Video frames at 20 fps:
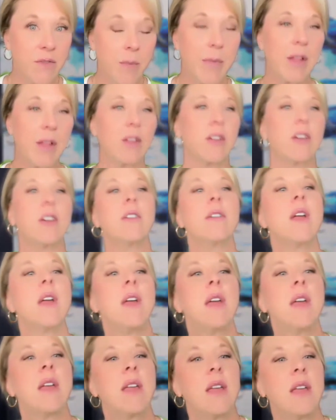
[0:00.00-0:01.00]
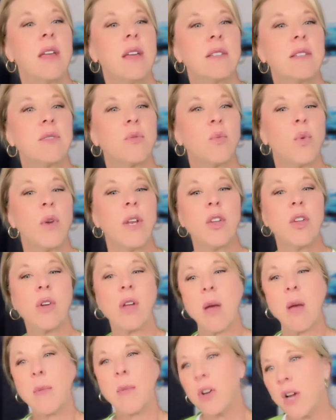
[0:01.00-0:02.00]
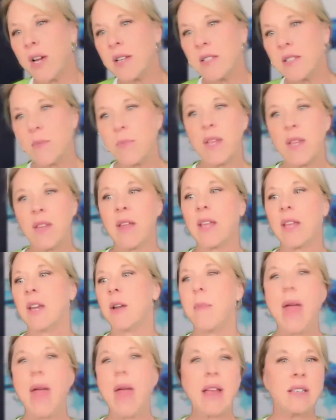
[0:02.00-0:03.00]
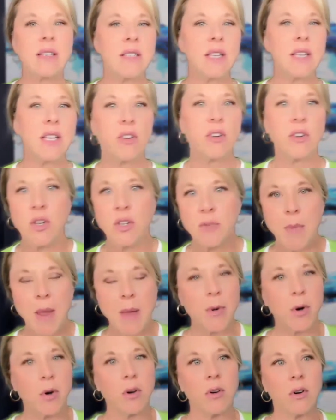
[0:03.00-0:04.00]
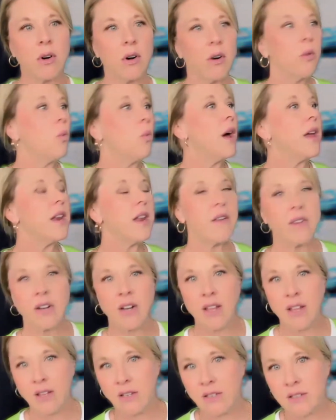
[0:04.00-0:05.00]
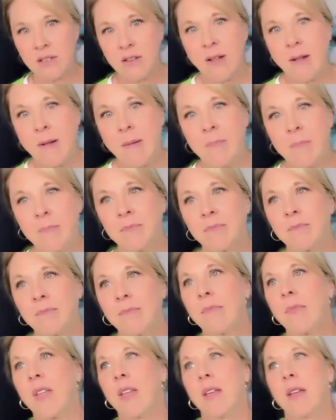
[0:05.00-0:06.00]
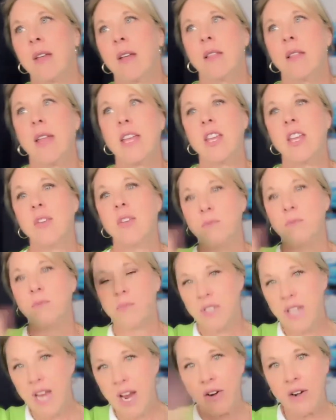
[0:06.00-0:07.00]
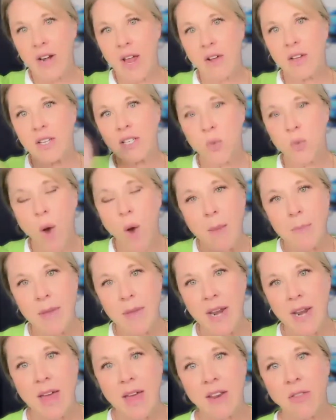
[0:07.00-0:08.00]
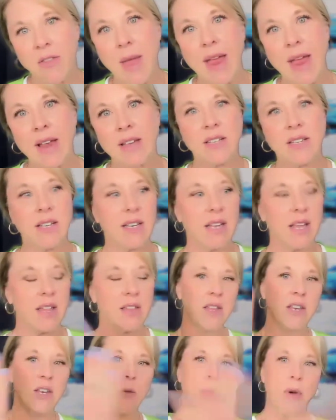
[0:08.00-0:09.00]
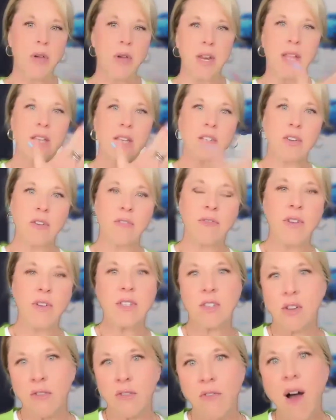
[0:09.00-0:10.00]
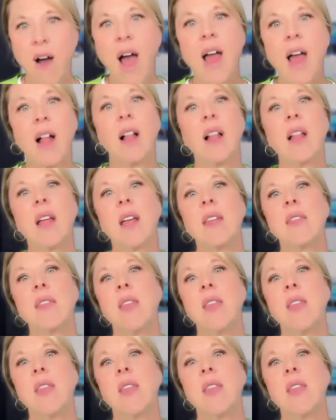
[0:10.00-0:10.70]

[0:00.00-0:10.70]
familiar, is when you come across something like in a magazine or a newspaper or whatever it is, like you tear it out, you swipe it out of the magazine, and then you put it into a physical file,